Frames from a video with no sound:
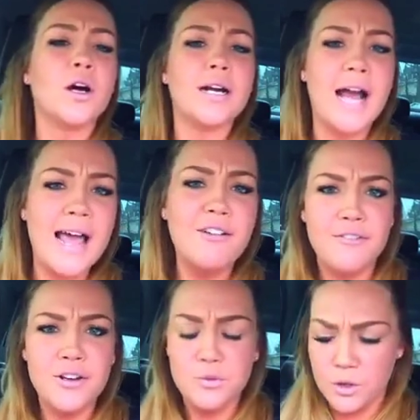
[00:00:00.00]
and I have a
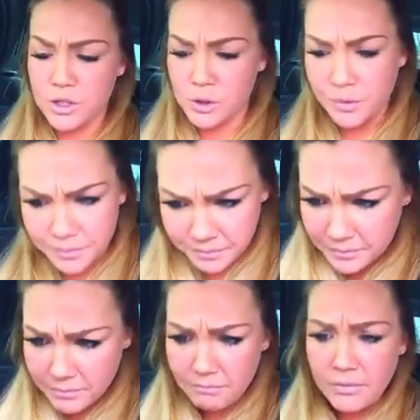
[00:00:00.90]
5th one too.
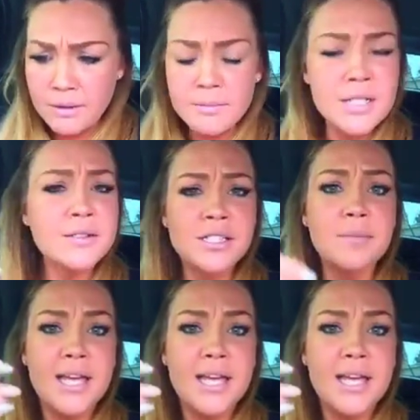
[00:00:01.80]
But some